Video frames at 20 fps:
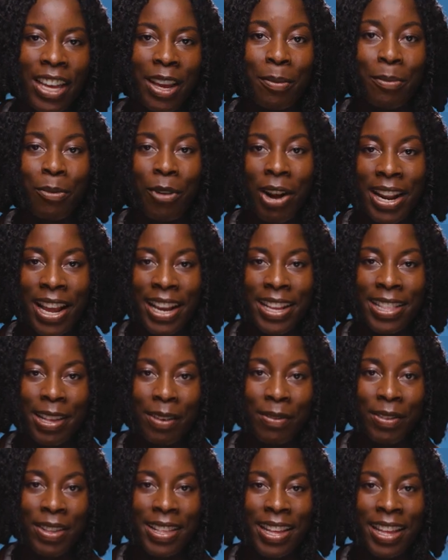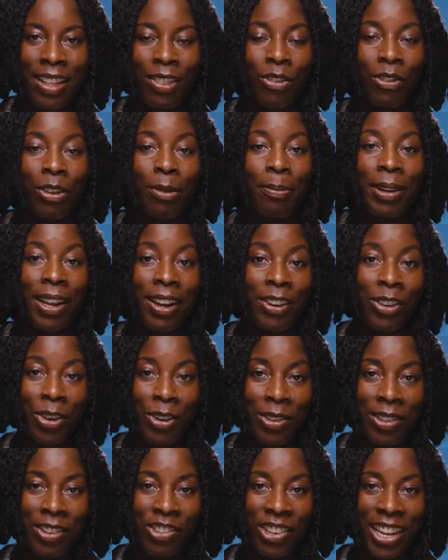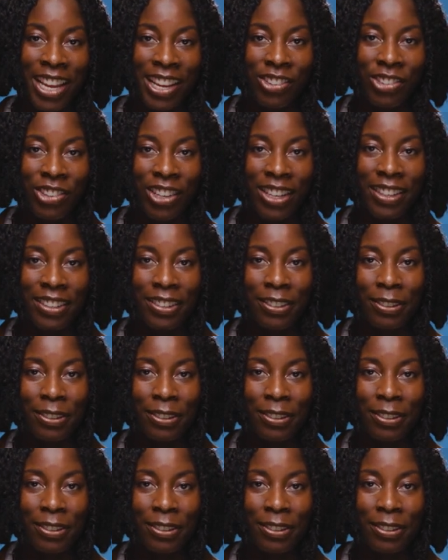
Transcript: at brain activity through blood oxygenation.